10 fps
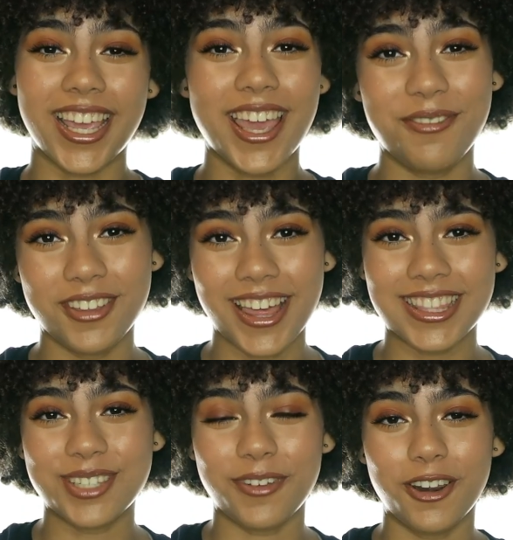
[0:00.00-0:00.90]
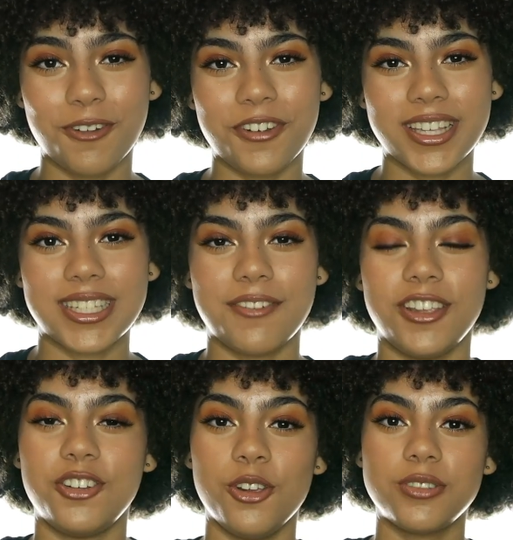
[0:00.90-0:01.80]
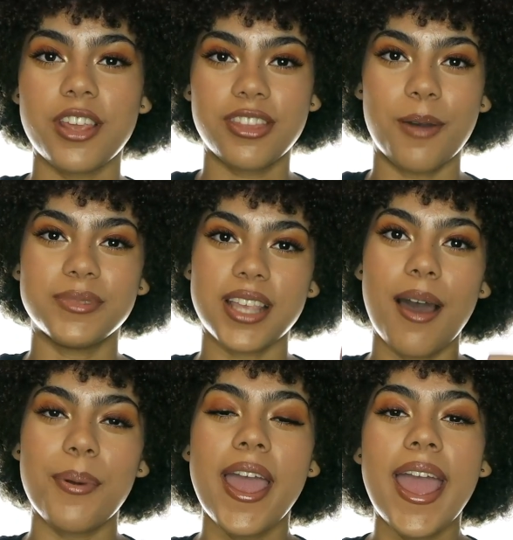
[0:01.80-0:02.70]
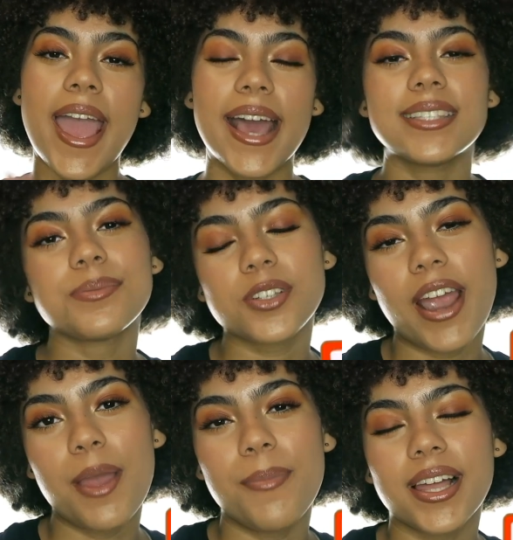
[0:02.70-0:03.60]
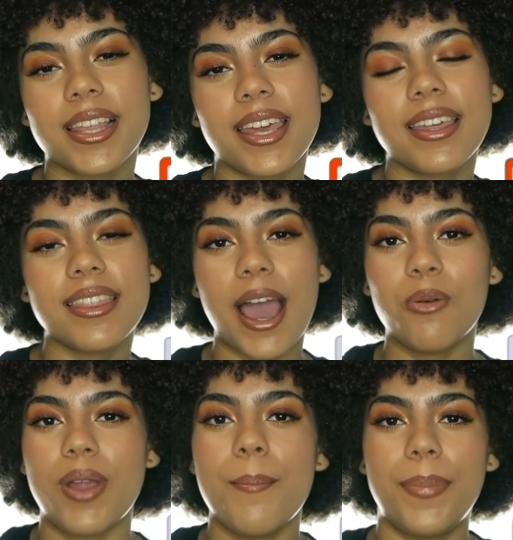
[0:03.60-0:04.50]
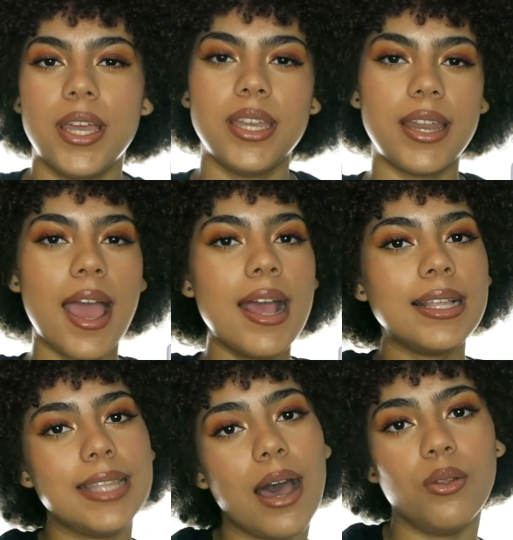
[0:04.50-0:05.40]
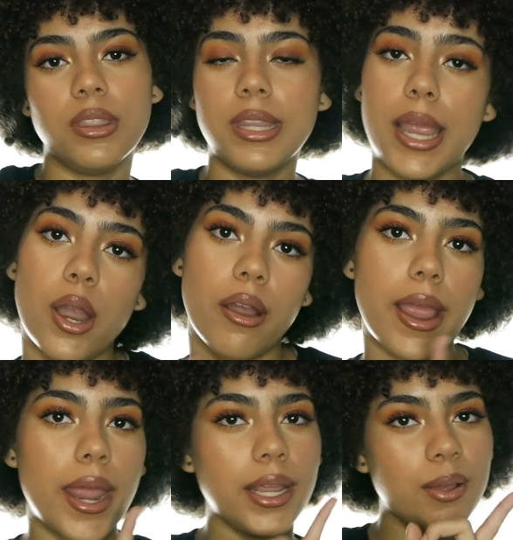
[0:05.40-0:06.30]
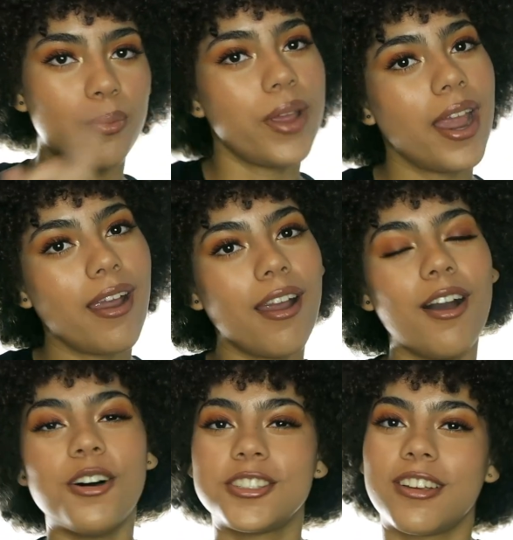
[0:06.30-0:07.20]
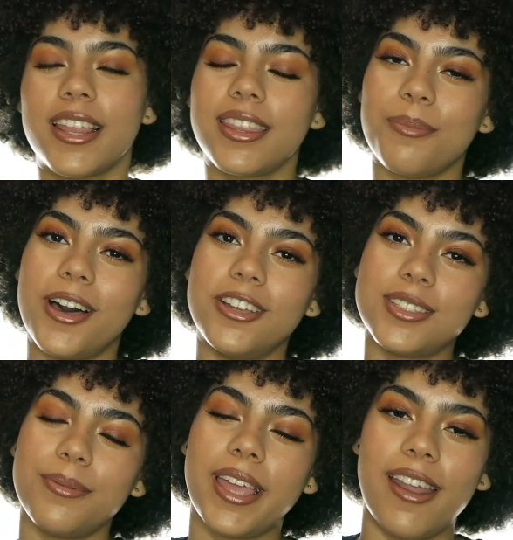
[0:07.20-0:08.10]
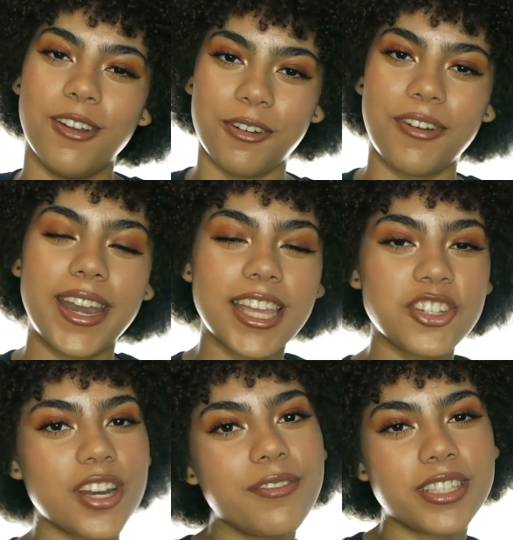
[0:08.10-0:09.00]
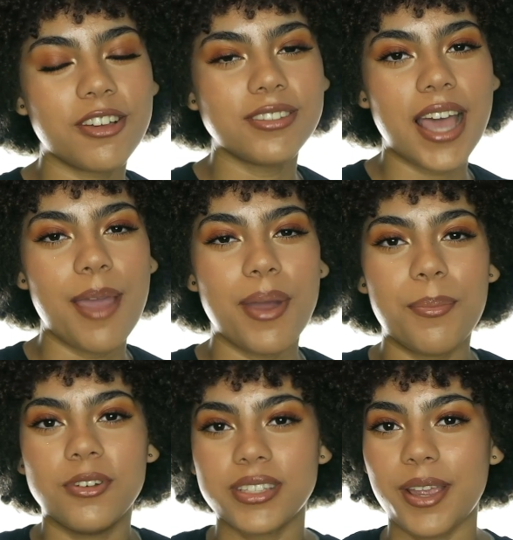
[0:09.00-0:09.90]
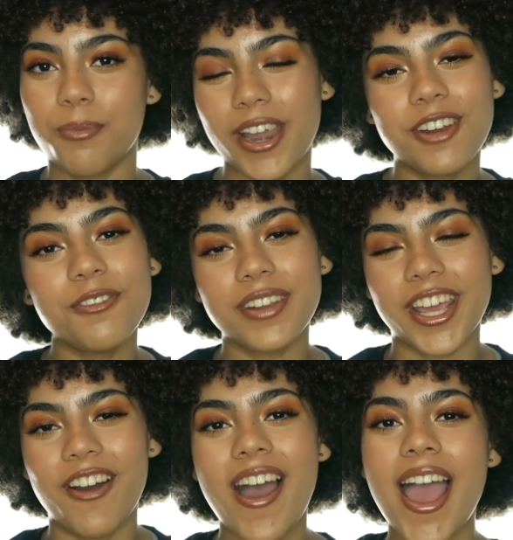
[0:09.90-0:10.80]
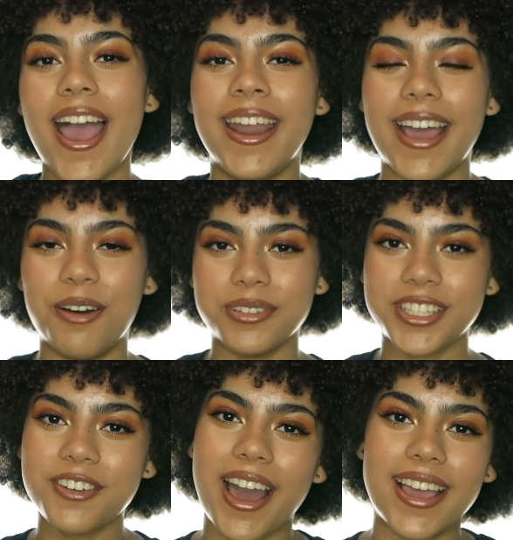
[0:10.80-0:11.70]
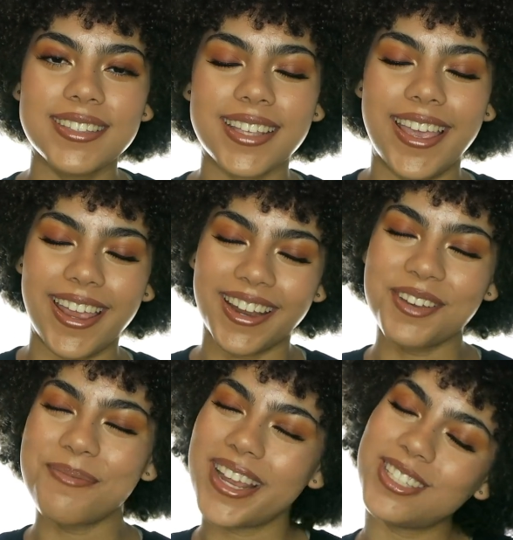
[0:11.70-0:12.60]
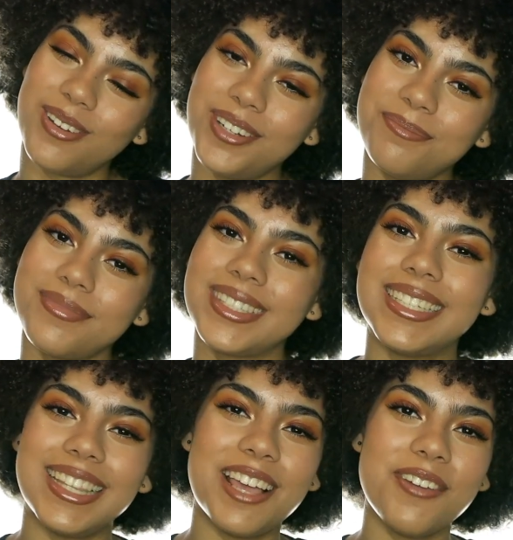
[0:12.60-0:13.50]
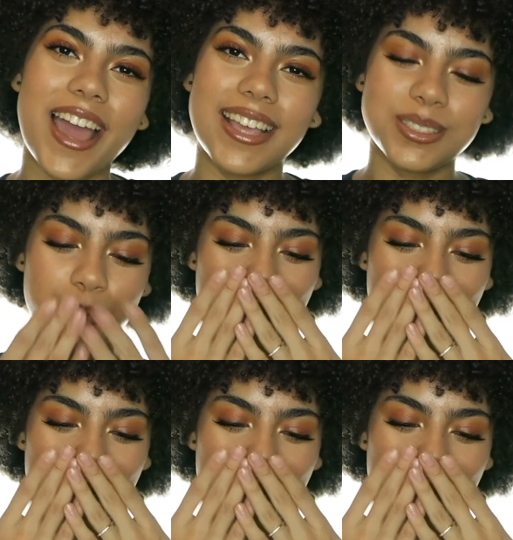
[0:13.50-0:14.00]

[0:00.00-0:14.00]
If you like this video, don't forget to give YouTube a thumbs up and subscribe by clicking on that red button down there anywhere. Also click the bell to get notified each and every single time I post a brand new video, and I will see you guys in my next one. Love you guys.